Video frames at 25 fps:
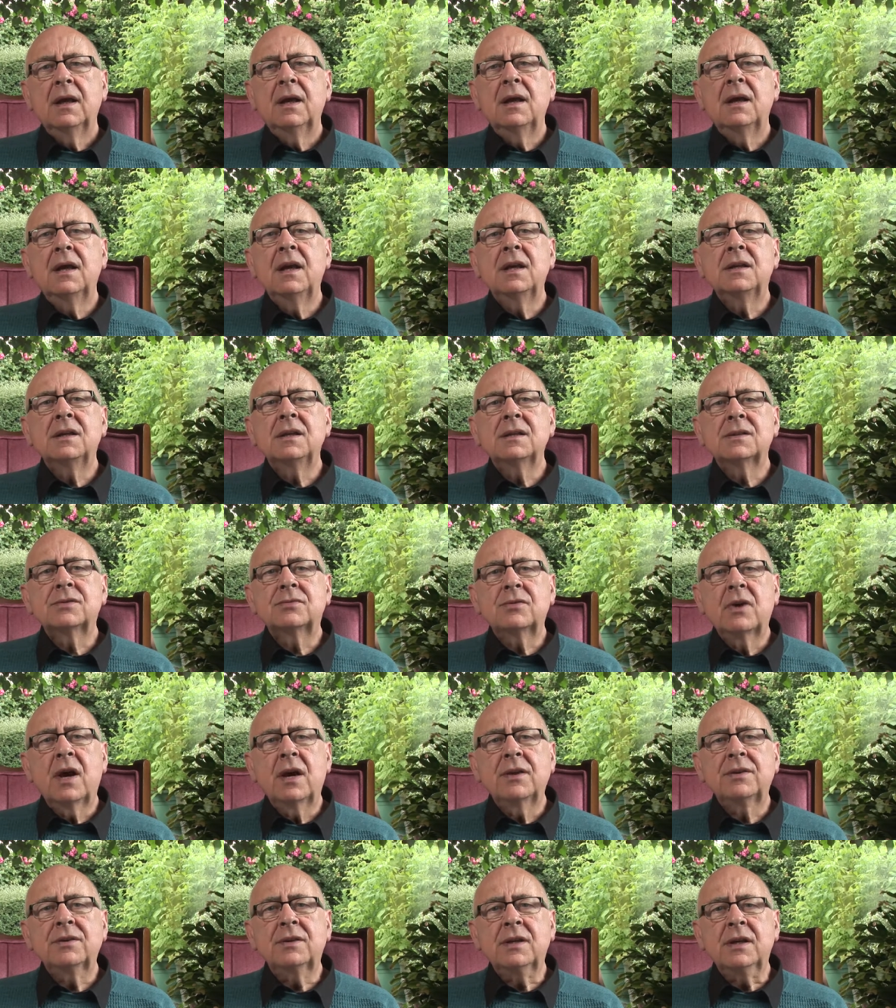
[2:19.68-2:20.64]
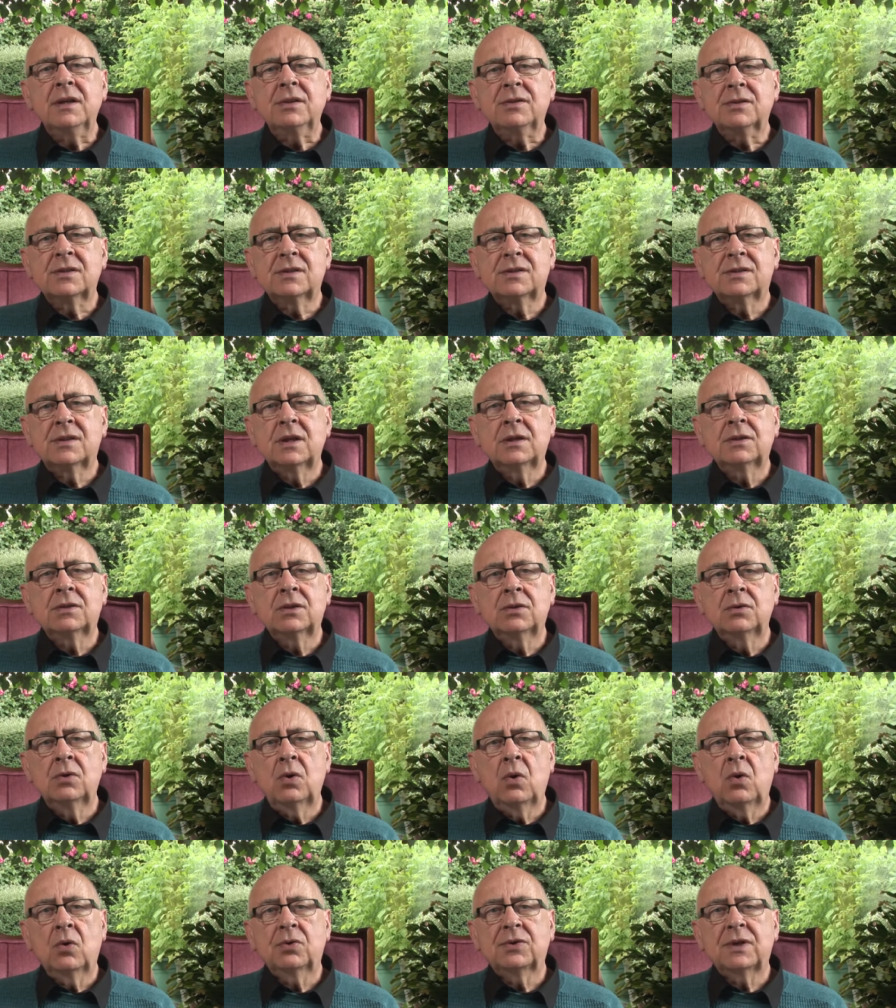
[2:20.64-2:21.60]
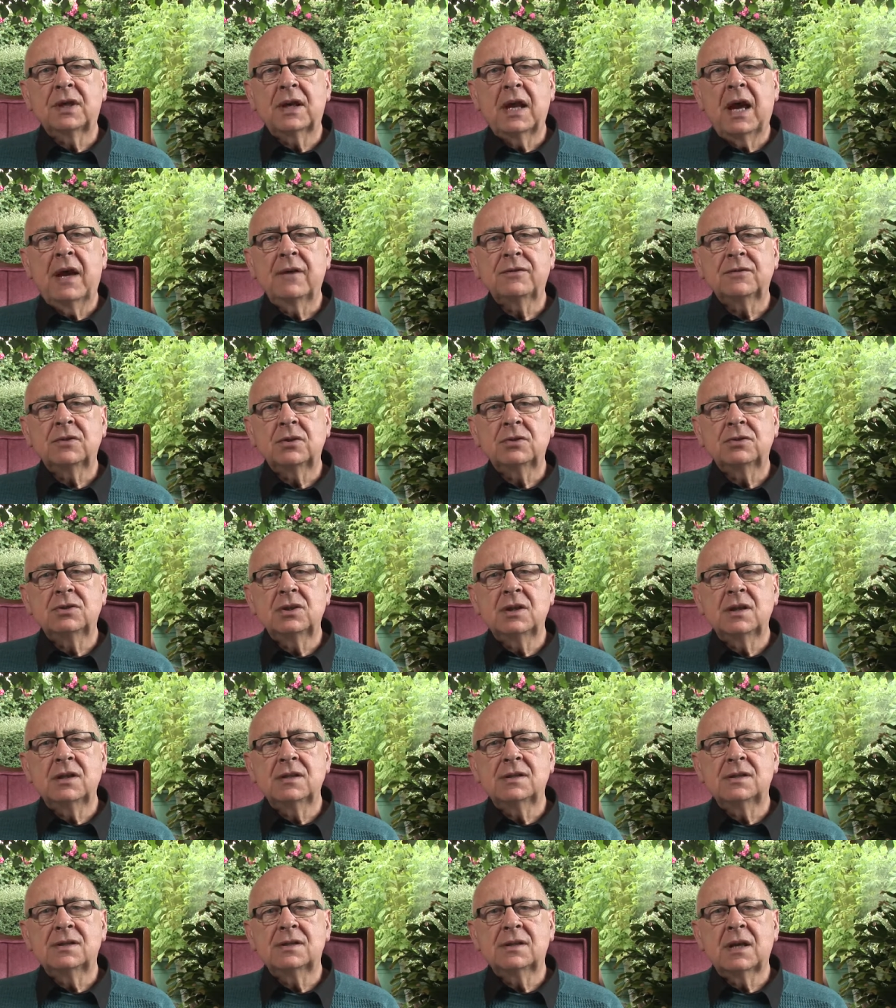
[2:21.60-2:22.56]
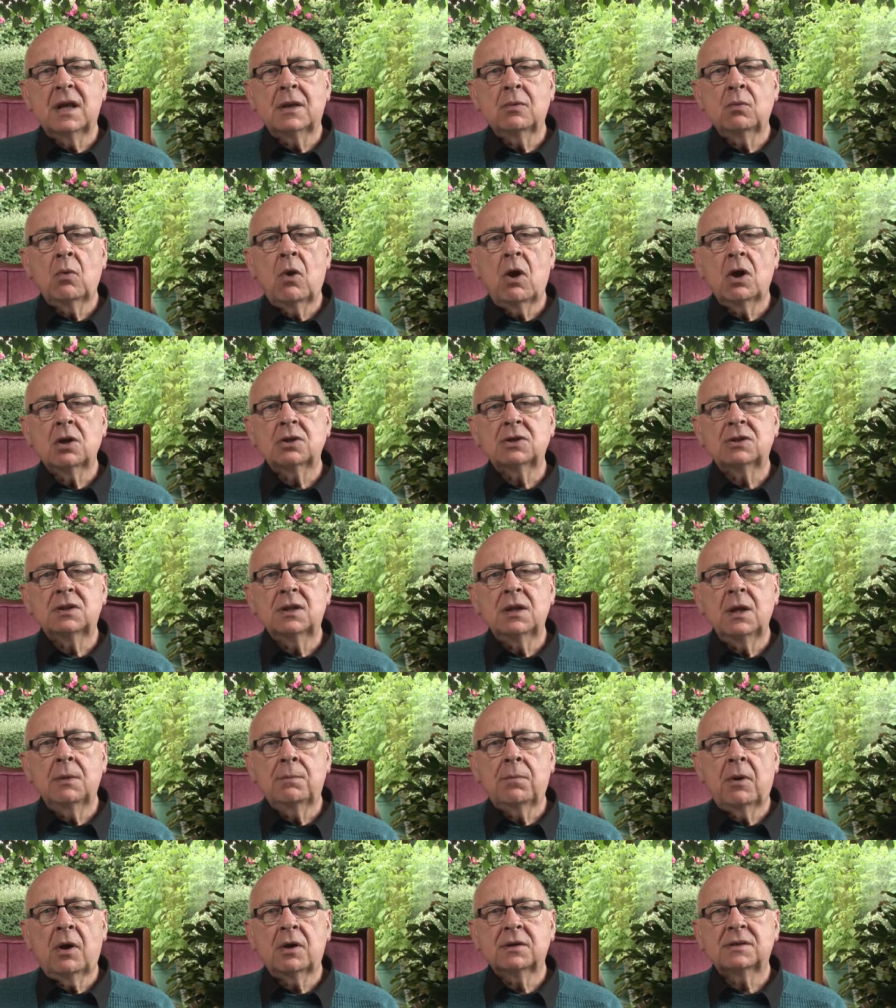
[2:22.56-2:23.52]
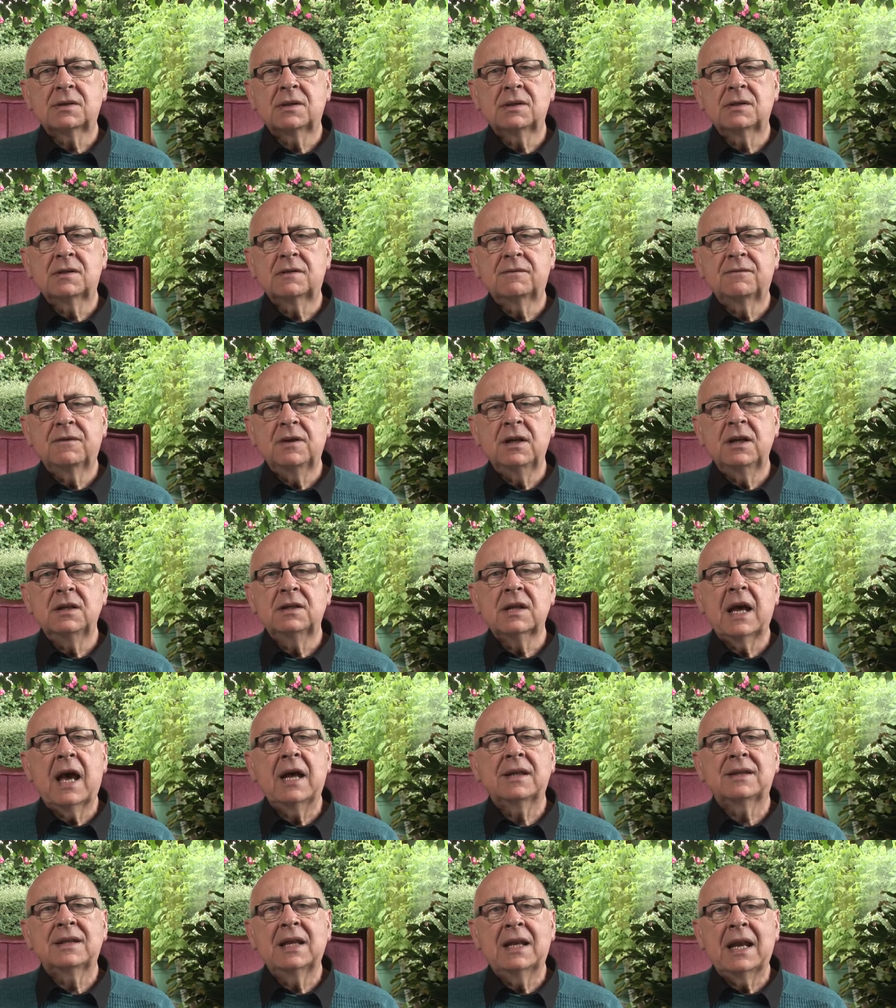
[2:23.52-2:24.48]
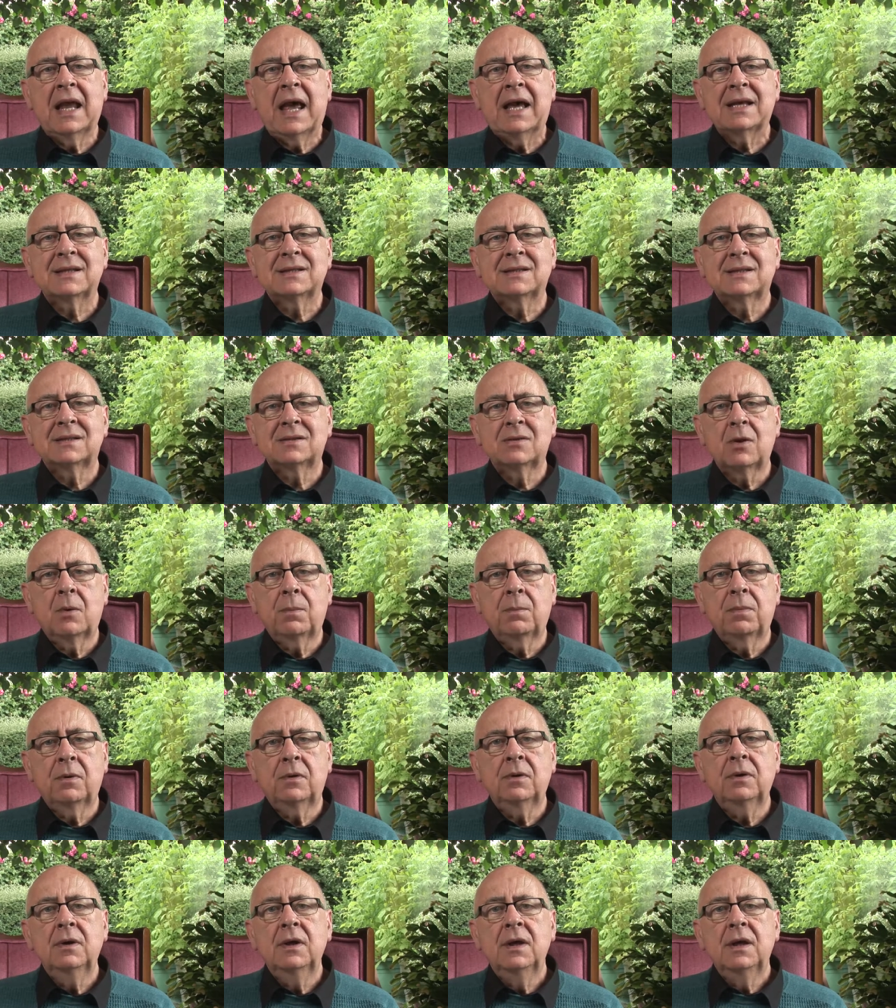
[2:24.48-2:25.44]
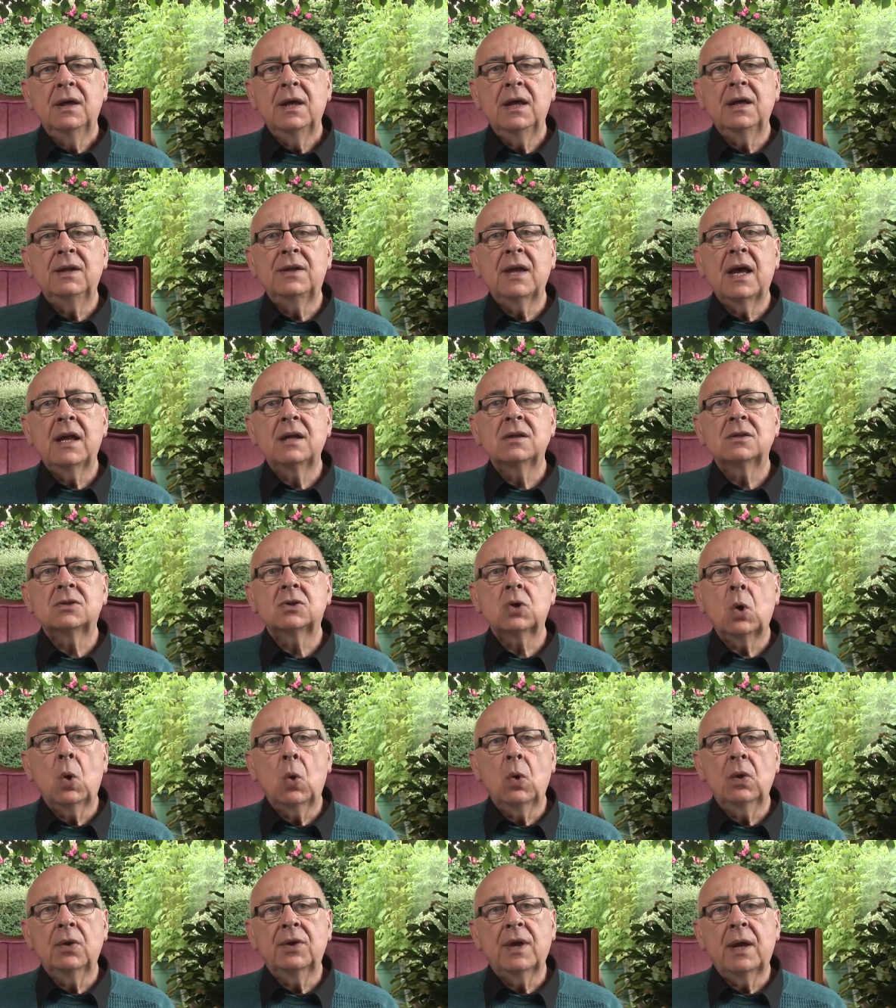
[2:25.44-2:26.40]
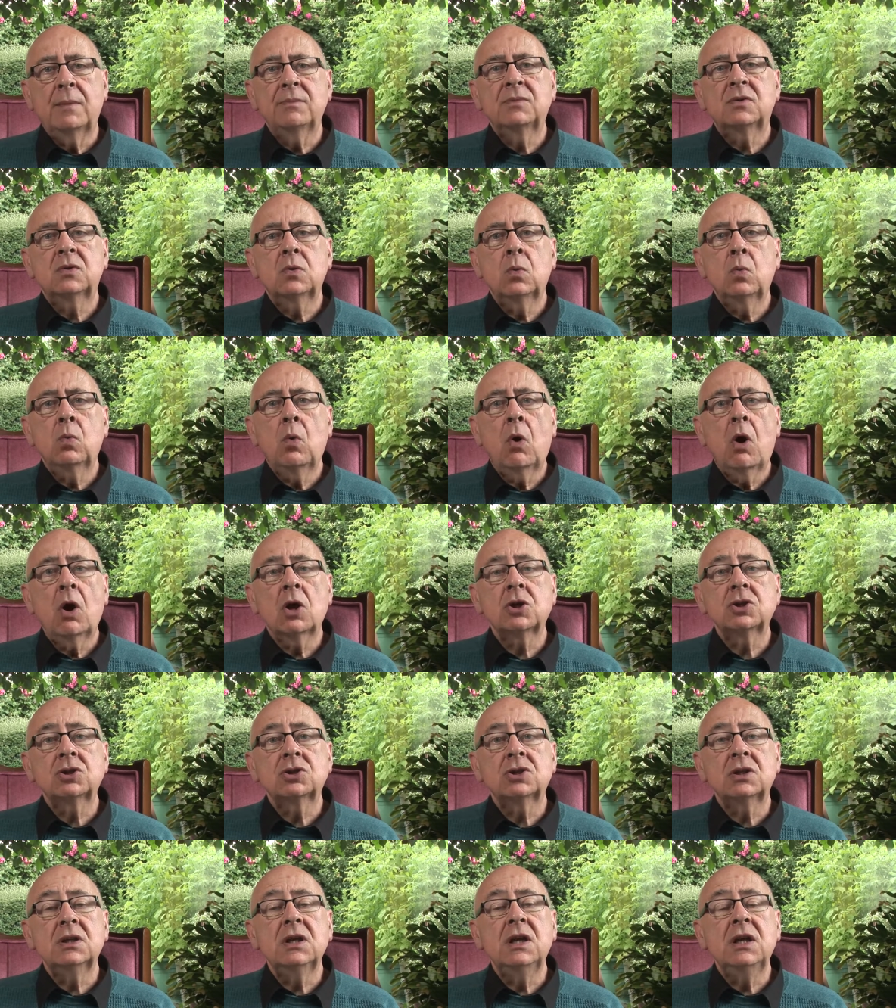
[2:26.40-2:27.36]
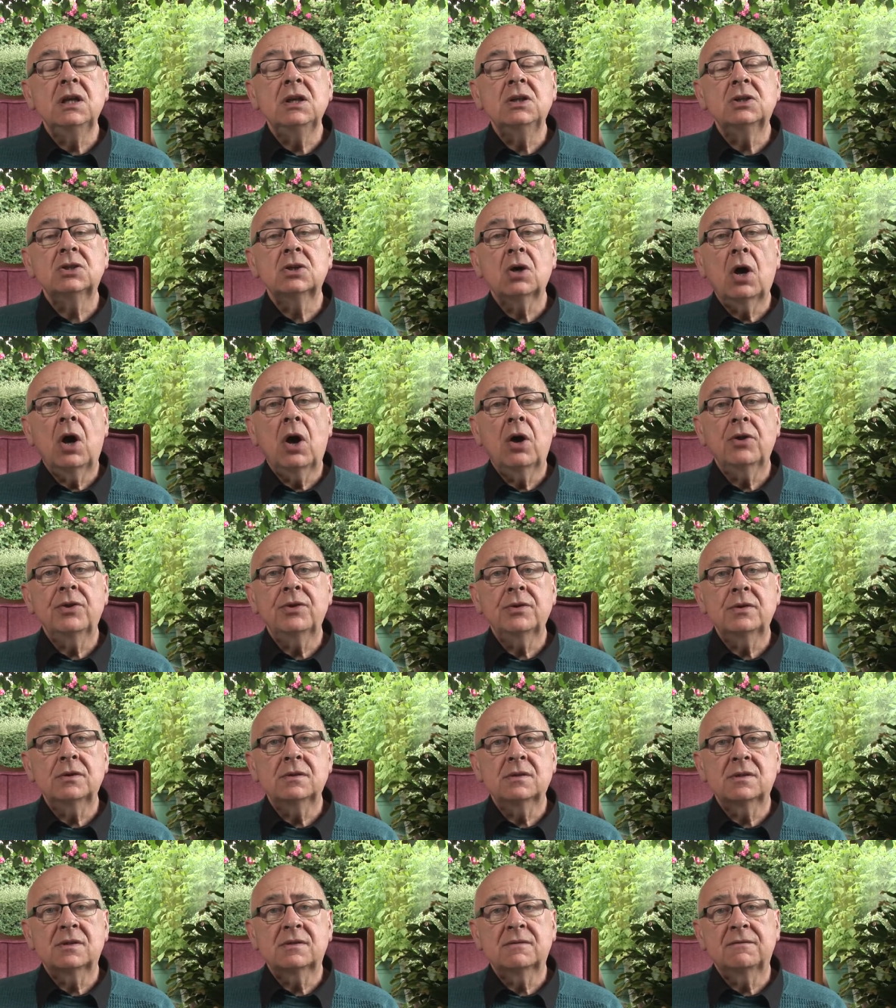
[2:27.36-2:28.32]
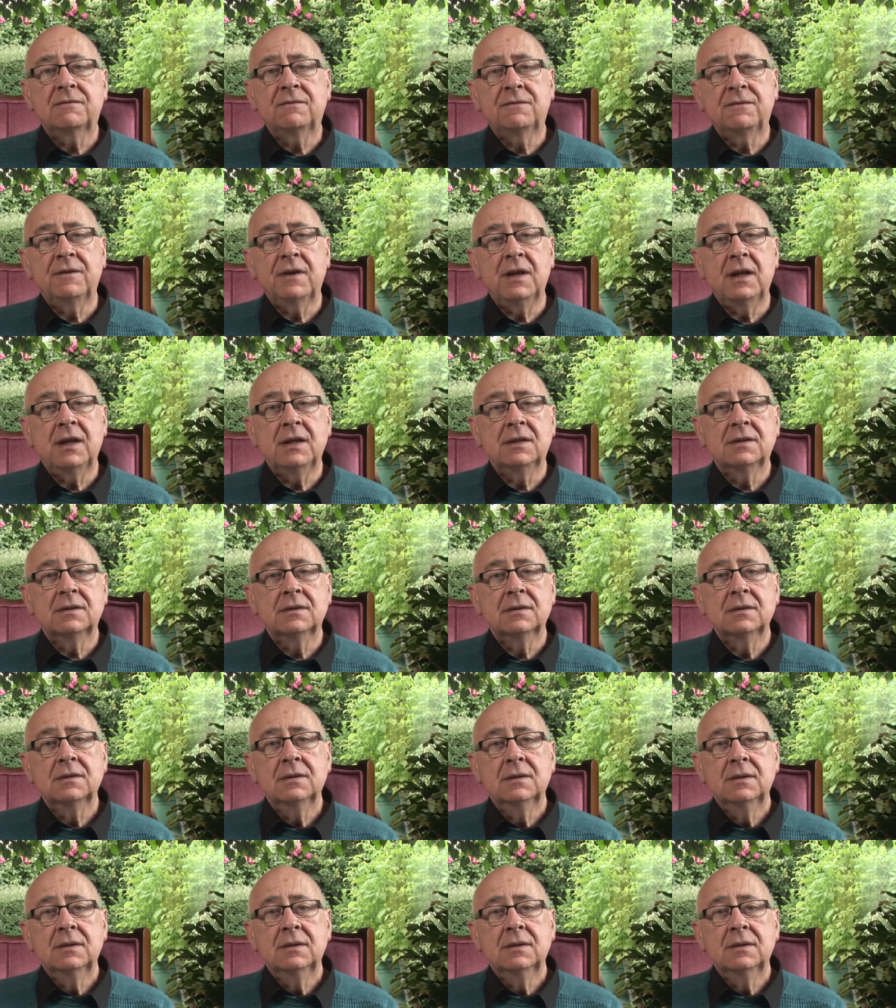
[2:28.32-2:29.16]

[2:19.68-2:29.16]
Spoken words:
It is rather interesting to know that after Jesus had washed the apostles' feet at the Last Supper, he then told them to wash each other's feet.